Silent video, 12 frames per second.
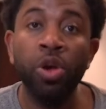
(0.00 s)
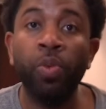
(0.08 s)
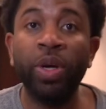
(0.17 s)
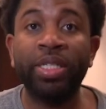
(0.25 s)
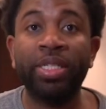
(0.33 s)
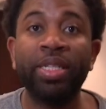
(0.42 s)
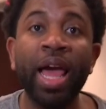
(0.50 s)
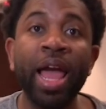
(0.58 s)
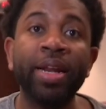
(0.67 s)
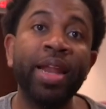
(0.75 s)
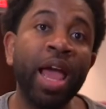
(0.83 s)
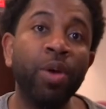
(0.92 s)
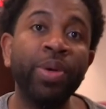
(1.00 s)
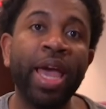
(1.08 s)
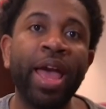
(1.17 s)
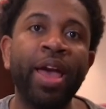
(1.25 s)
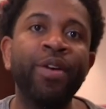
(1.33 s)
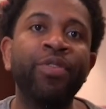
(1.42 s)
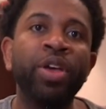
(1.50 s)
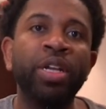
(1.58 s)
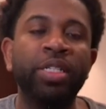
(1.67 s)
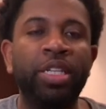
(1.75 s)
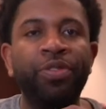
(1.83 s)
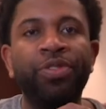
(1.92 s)
With Slack, now we have
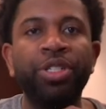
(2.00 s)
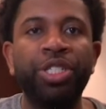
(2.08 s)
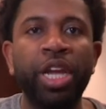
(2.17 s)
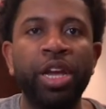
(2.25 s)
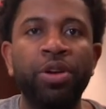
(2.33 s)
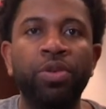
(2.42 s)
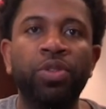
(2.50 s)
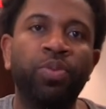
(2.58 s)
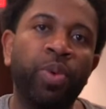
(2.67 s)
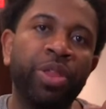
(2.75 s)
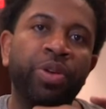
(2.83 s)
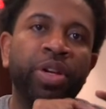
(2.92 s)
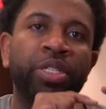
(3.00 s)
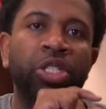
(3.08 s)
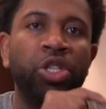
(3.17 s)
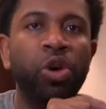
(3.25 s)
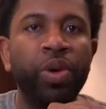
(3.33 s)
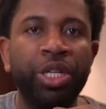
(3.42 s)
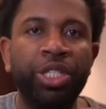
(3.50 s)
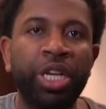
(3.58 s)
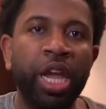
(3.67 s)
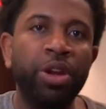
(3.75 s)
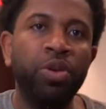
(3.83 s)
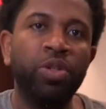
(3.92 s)
different channels, whether it's Zoe's
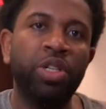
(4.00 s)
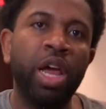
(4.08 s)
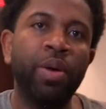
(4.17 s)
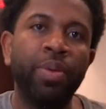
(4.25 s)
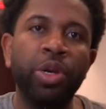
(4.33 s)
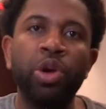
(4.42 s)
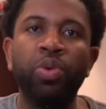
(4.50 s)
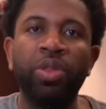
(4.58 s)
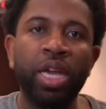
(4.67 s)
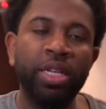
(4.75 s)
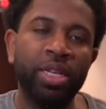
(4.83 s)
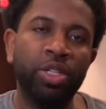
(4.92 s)
channel, so that way we know things